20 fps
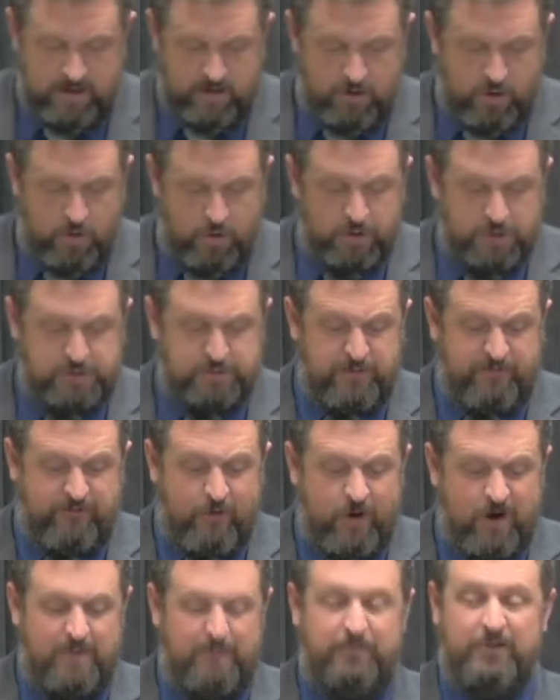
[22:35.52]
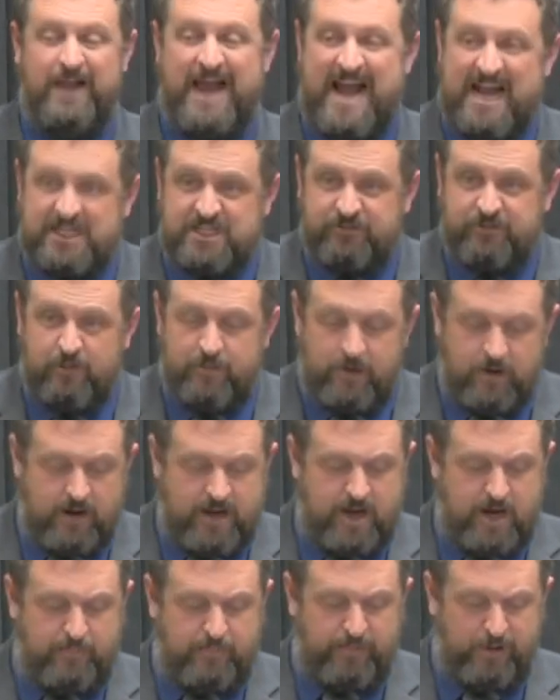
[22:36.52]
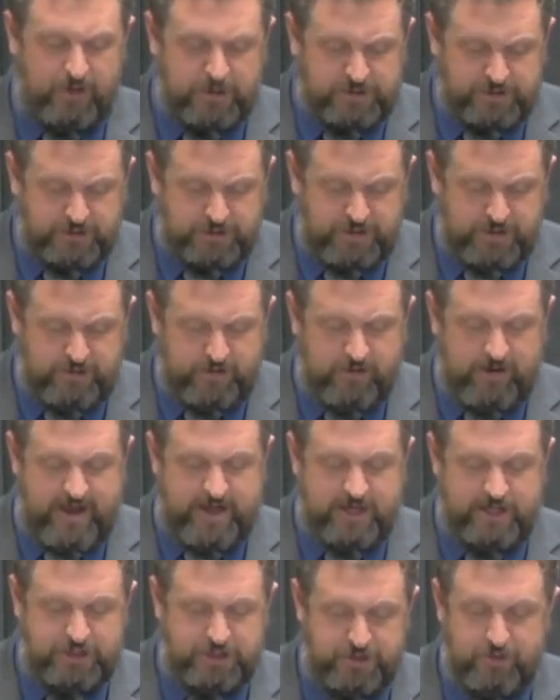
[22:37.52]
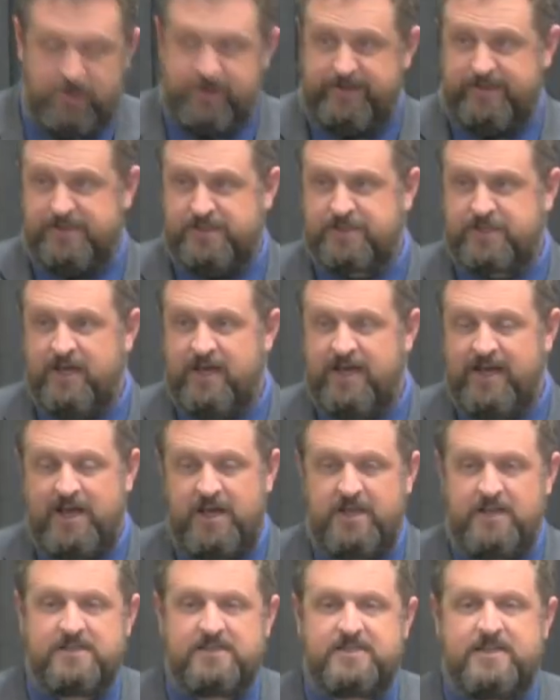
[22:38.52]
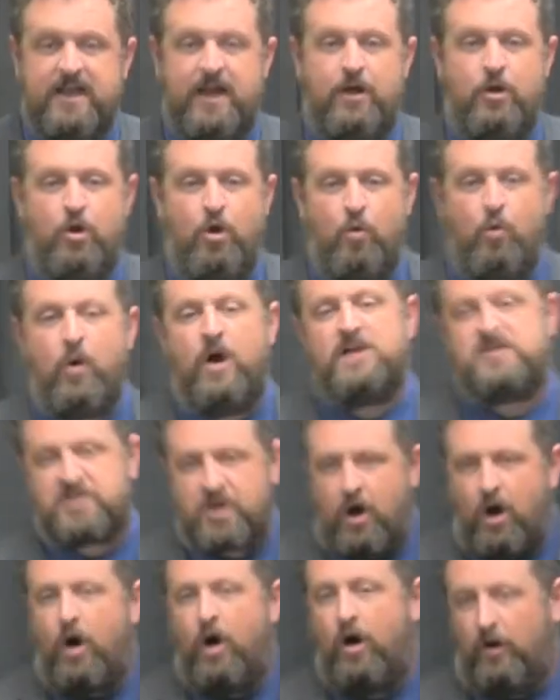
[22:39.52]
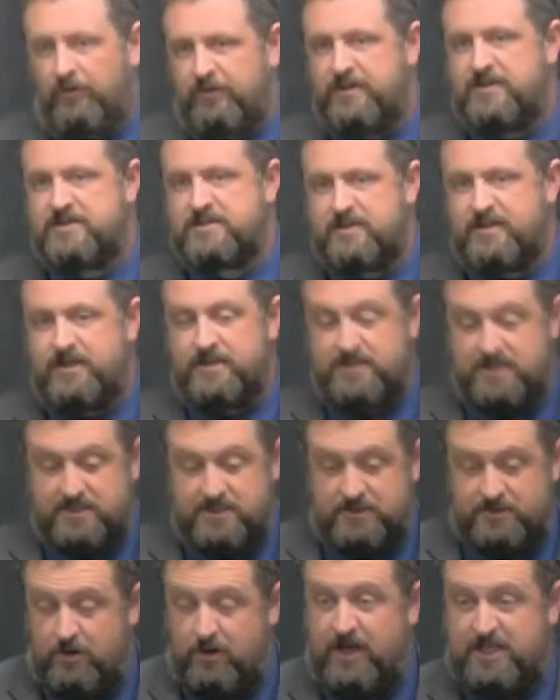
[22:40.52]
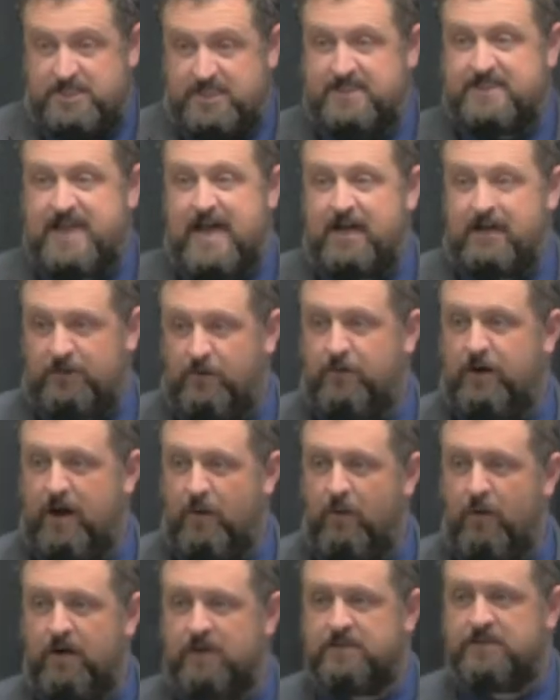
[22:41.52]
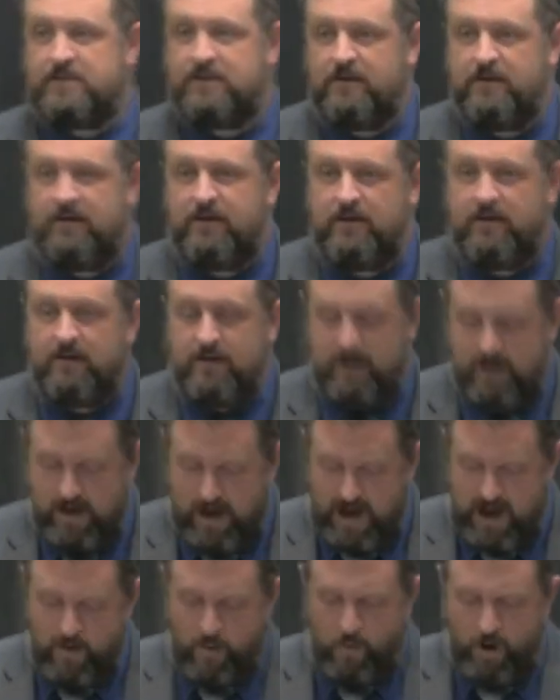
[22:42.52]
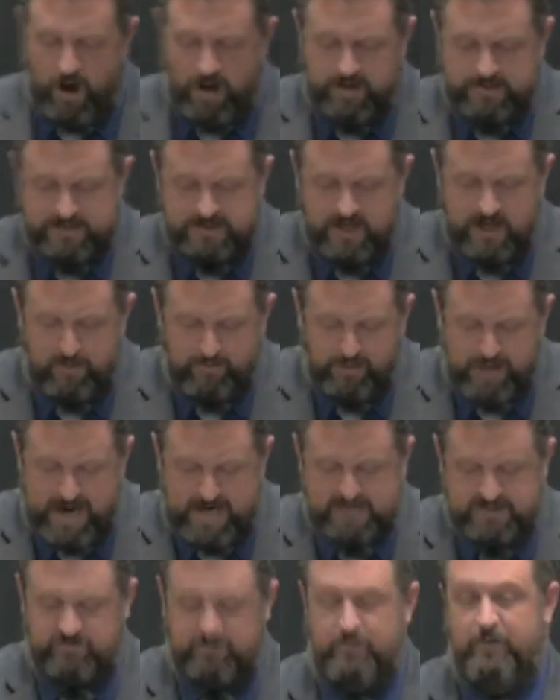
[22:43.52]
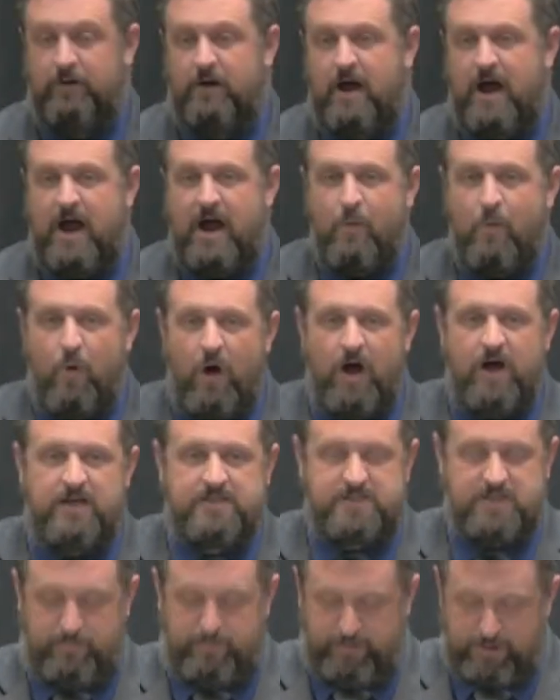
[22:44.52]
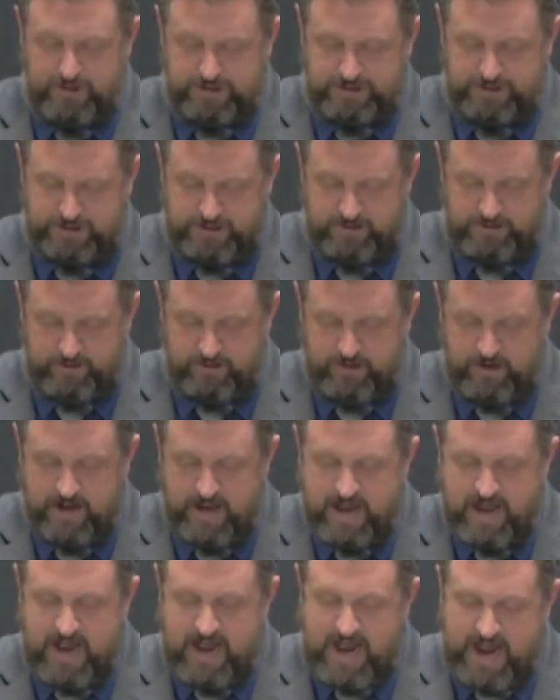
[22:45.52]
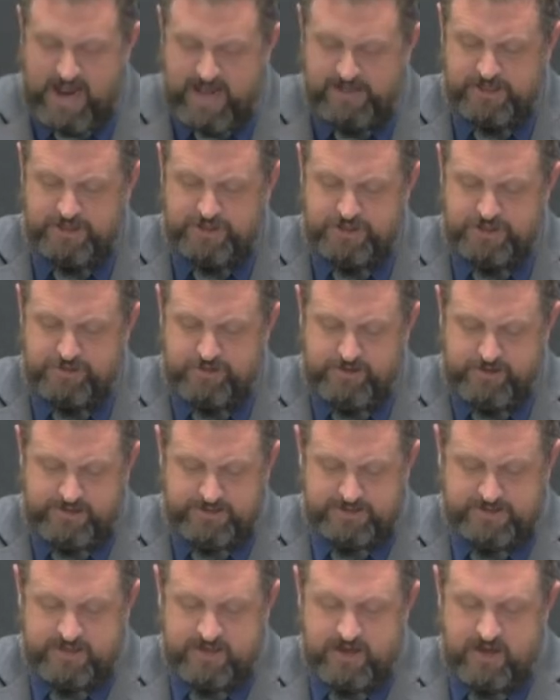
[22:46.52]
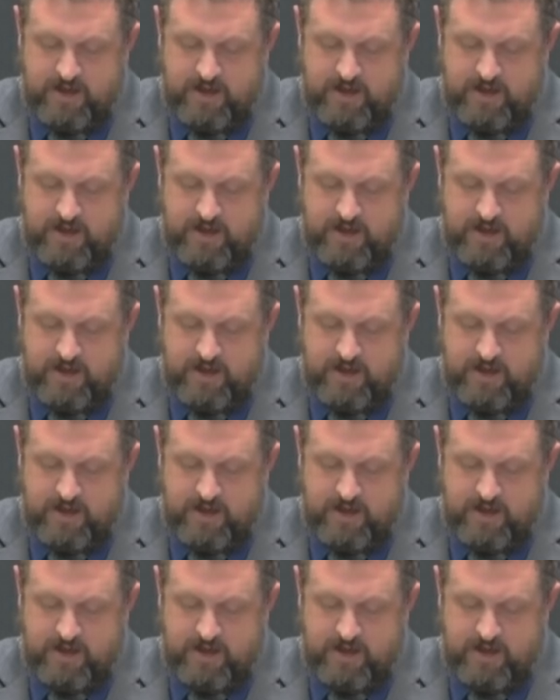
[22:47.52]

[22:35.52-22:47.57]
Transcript: who was before a blasphemer and a persecutor and injurious. He didn't say who was called these things. He says, No, that's exactly what I was. I was a blasphemer. I was a persecutor and injurious.